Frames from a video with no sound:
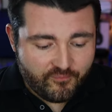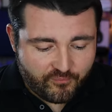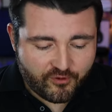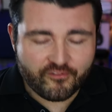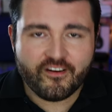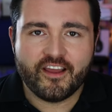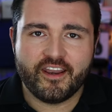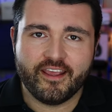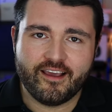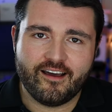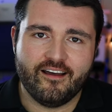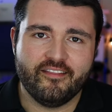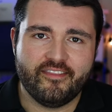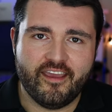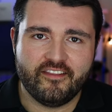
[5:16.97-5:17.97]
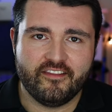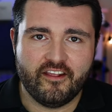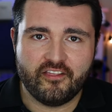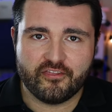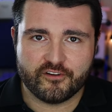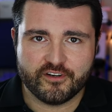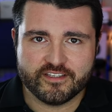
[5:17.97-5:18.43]
providing content
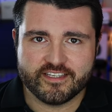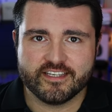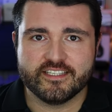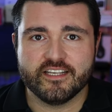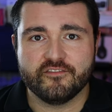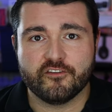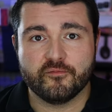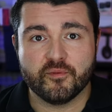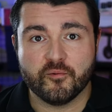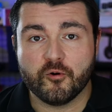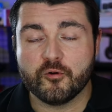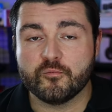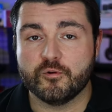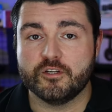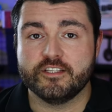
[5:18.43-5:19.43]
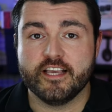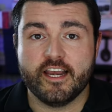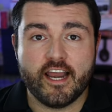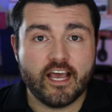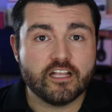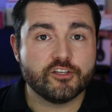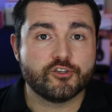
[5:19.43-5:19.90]
in three sixty from the onwards,
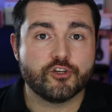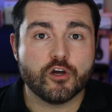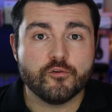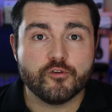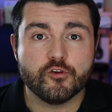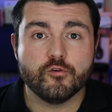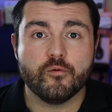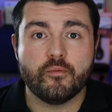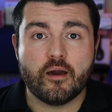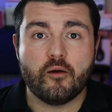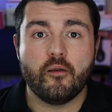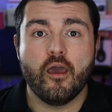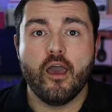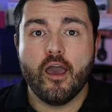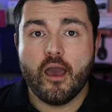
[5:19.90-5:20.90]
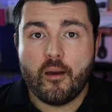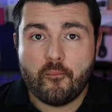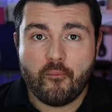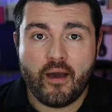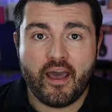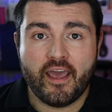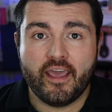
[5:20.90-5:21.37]
and I'll show you about
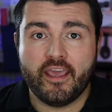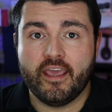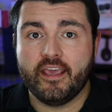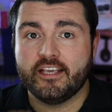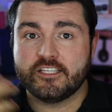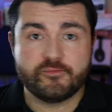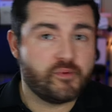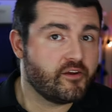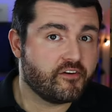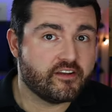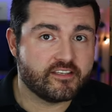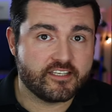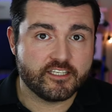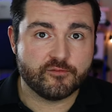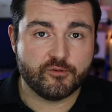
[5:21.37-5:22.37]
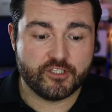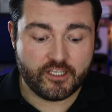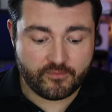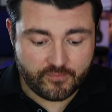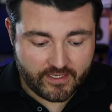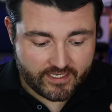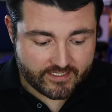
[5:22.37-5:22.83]
my experiences with
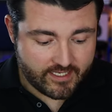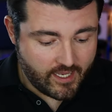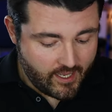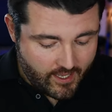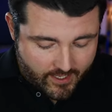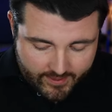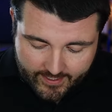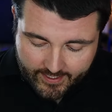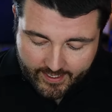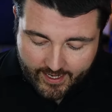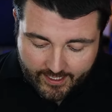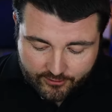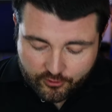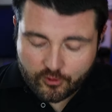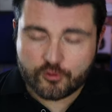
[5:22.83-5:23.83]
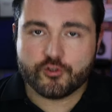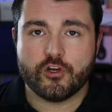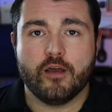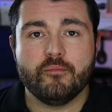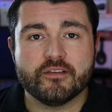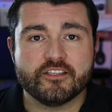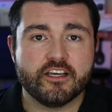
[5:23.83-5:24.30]
it, because like I told you,
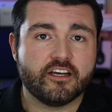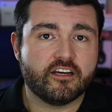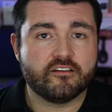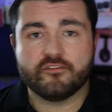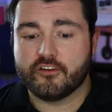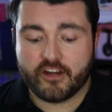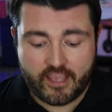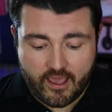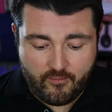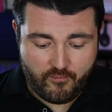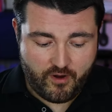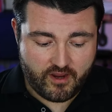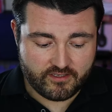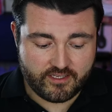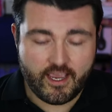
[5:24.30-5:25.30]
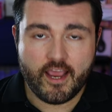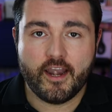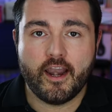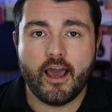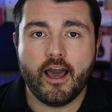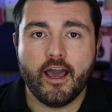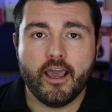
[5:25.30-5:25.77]
I'm a sucker for cameras,
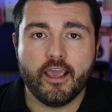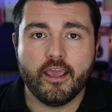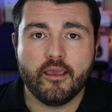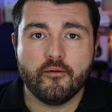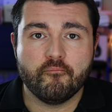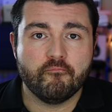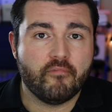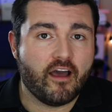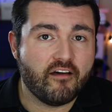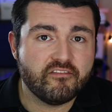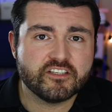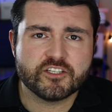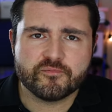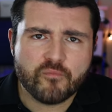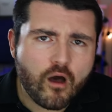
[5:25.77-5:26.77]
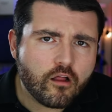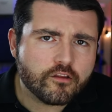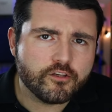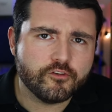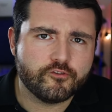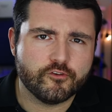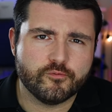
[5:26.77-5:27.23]
and I have a small
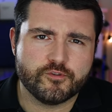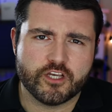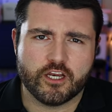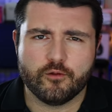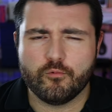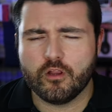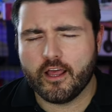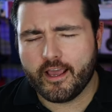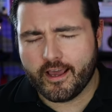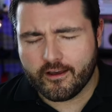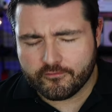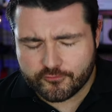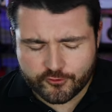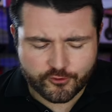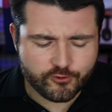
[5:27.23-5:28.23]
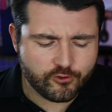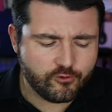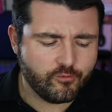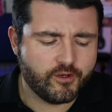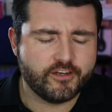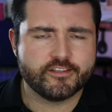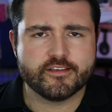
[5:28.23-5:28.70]
YouTube channel. Well, I have two,
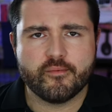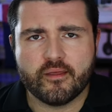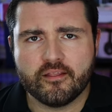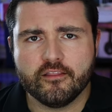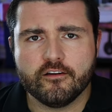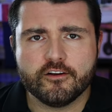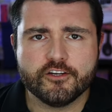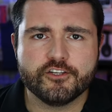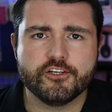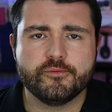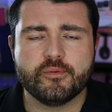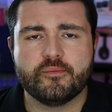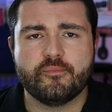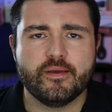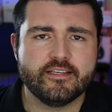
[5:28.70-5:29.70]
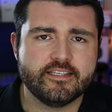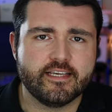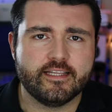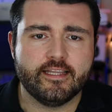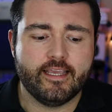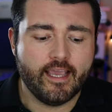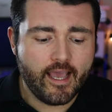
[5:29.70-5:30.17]
one is a bit larger, but
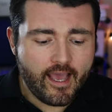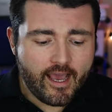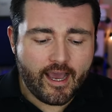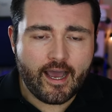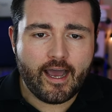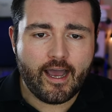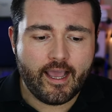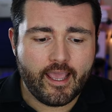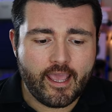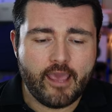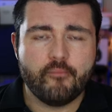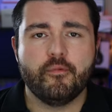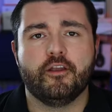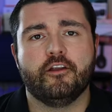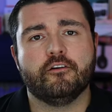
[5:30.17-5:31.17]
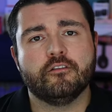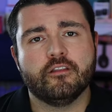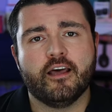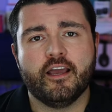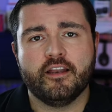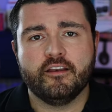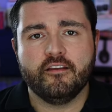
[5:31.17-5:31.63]
basically I am an
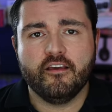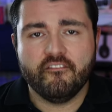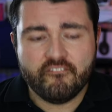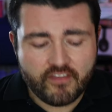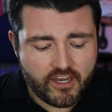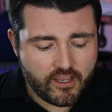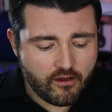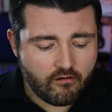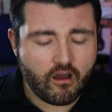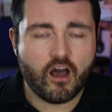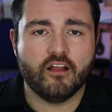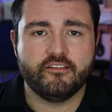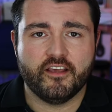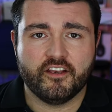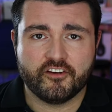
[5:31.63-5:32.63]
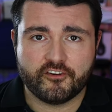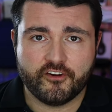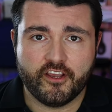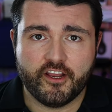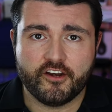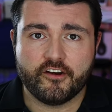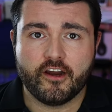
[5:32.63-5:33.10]
online video content
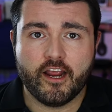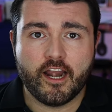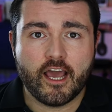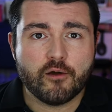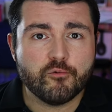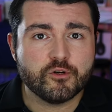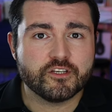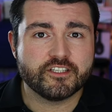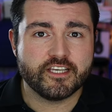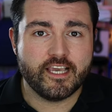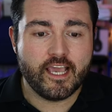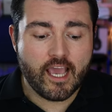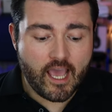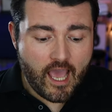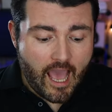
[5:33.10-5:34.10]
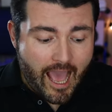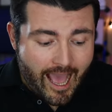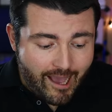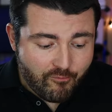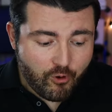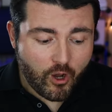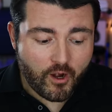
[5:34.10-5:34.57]
creator, and I want to see
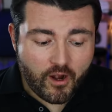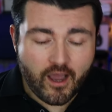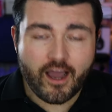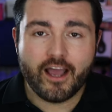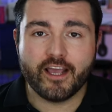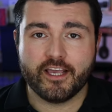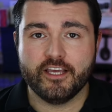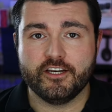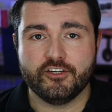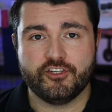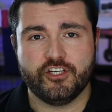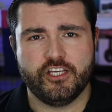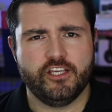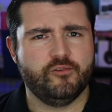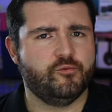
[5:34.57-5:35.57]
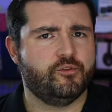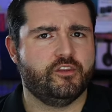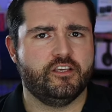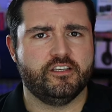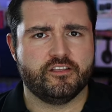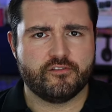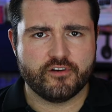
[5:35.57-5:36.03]
how, what I can achieve with
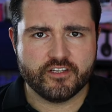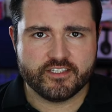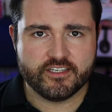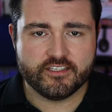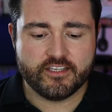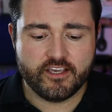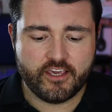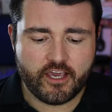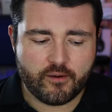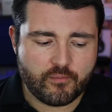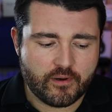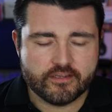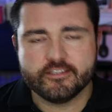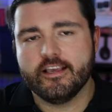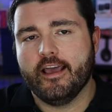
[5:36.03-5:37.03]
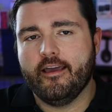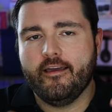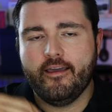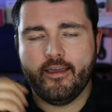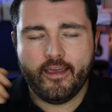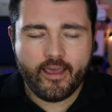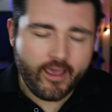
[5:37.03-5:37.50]
these three sixty cameras.
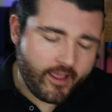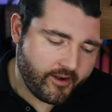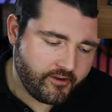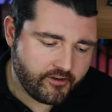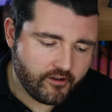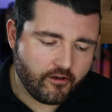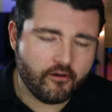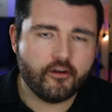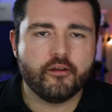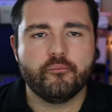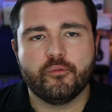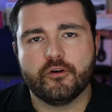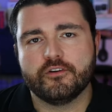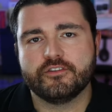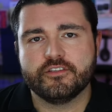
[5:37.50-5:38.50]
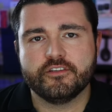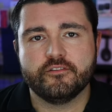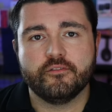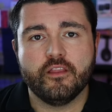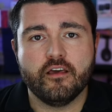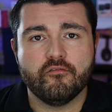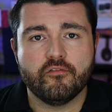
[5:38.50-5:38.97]
And on a personal
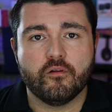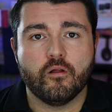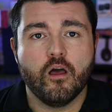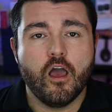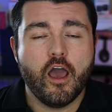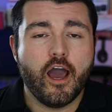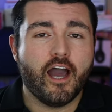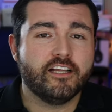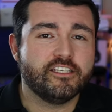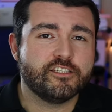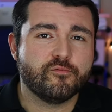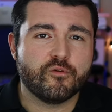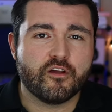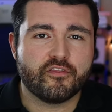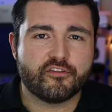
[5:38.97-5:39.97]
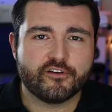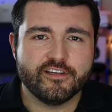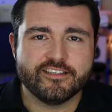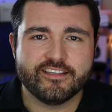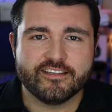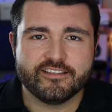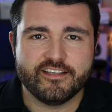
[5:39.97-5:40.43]
level, I just want a three
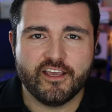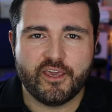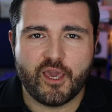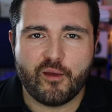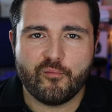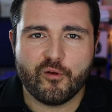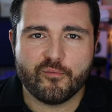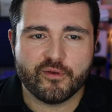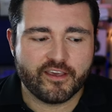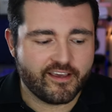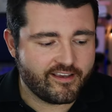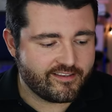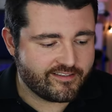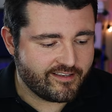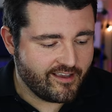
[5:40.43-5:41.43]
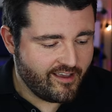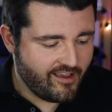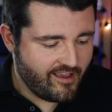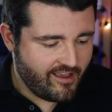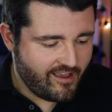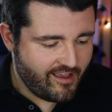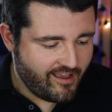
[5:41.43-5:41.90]
sixty camera because
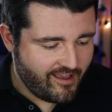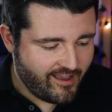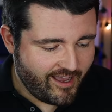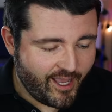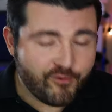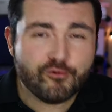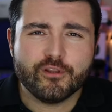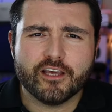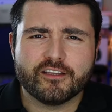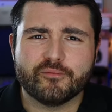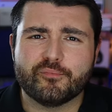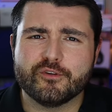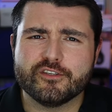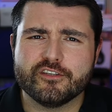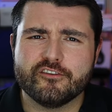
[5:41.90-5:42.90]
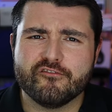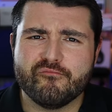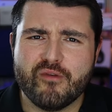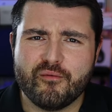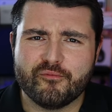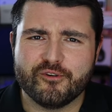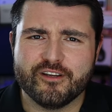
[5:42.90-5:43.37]
I would like to preserve
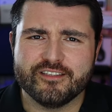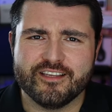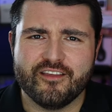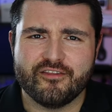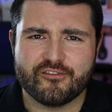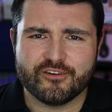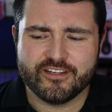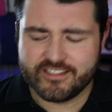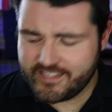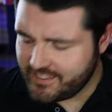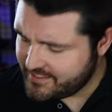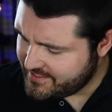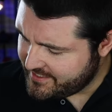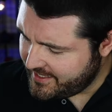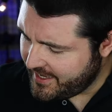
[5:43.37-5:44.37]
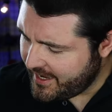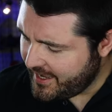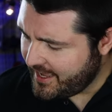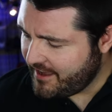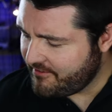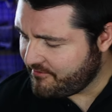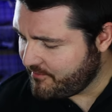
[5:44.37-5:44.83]
memories in three sixty. I
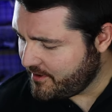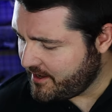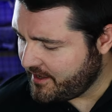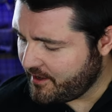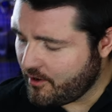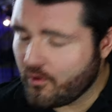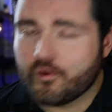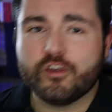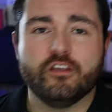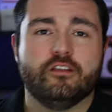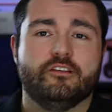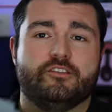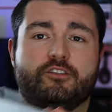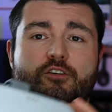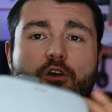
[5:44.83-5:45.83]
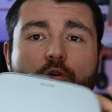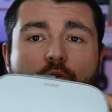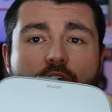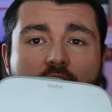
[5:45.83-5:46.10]
have my Oculus Go